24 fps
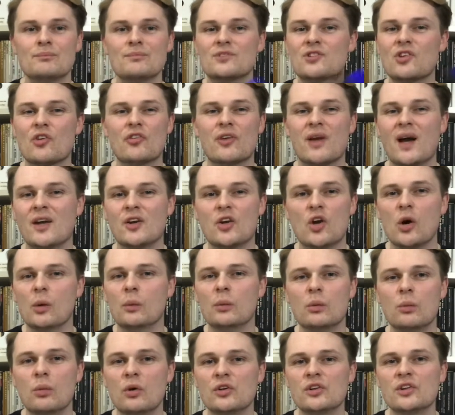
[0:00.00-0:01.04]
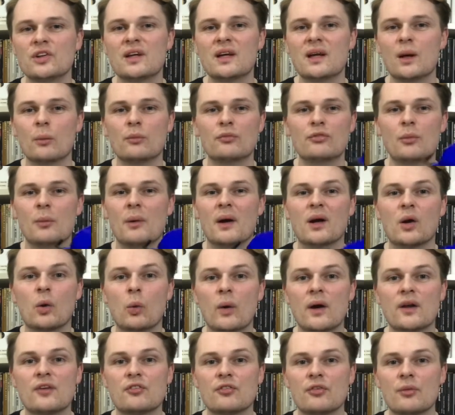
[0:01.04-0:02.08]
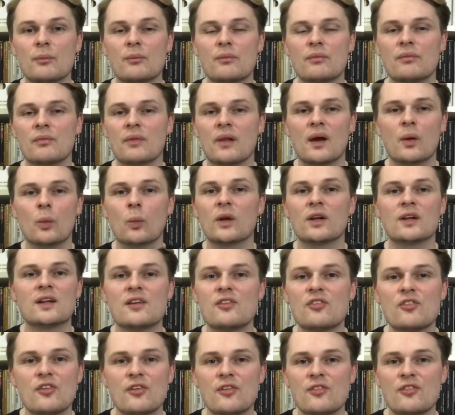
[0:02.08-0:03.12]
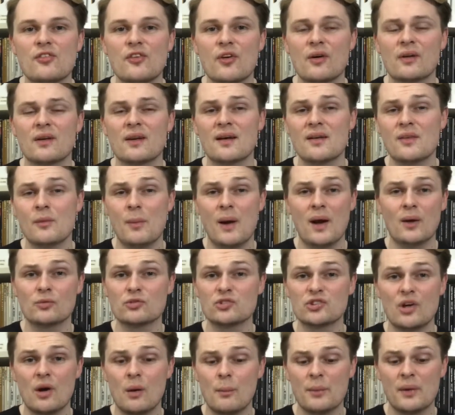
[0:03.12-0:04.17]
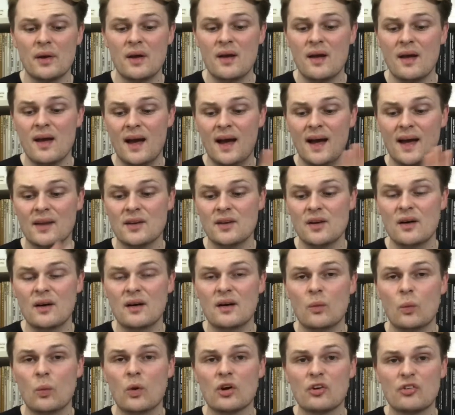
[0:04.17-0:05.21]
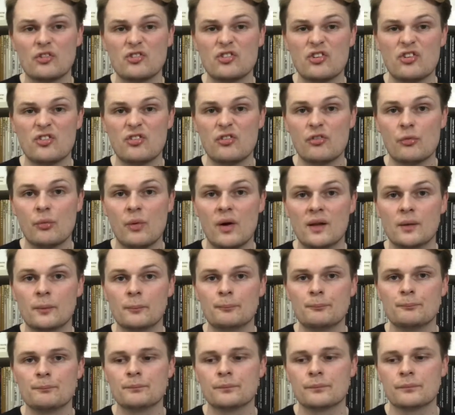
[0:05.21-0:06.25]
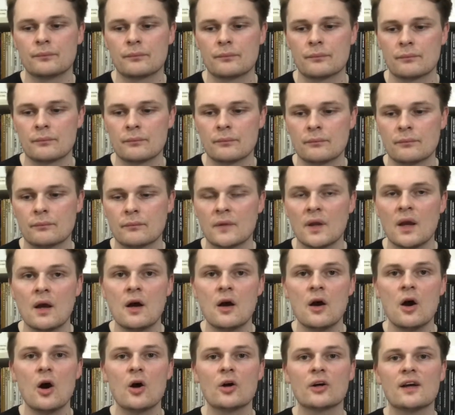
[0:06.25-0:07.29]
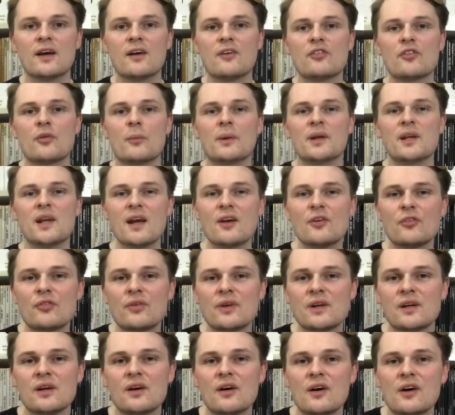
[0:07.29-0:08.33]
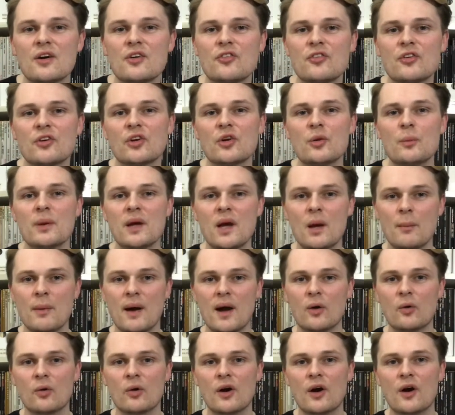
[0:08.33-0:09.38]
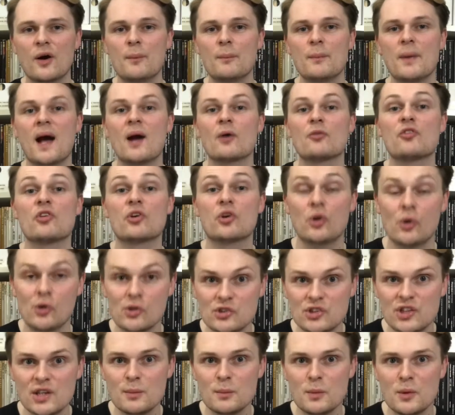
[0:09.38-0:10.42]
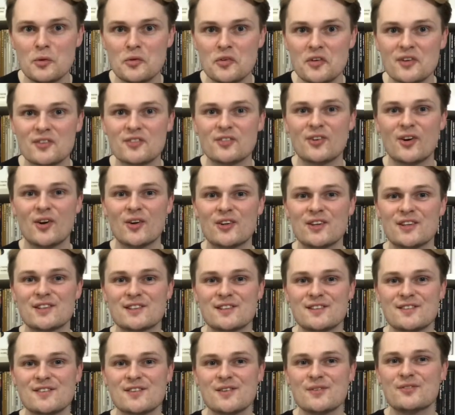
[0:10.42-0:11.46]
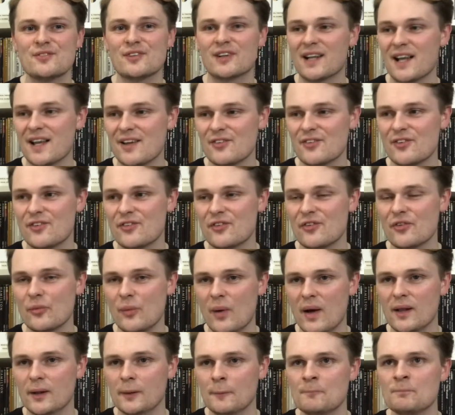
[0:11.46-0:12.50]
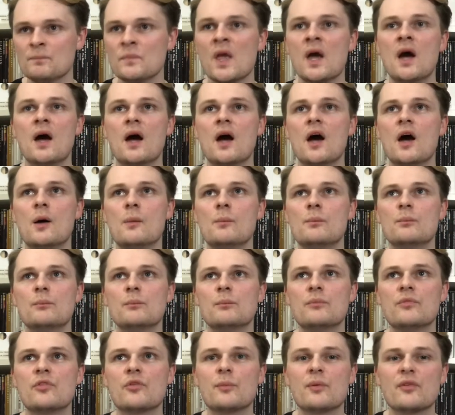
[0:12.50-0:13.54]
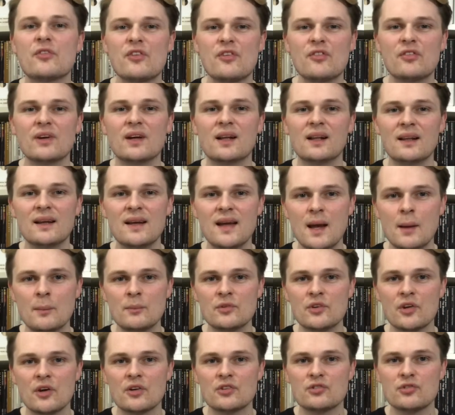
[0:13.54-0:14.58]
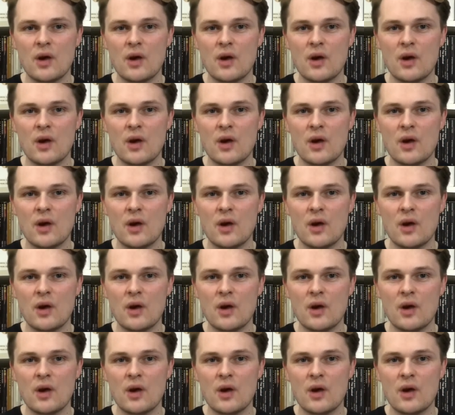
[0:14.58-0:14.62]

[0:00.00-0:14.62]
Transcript: Just get a normal one. You can get one for about a quid from like Wilkinson's or like the pound shop, and it works just as well. Okay, so my next video is going to be about how to cut sheet music for auditions and for classes as well. Specifically aimed at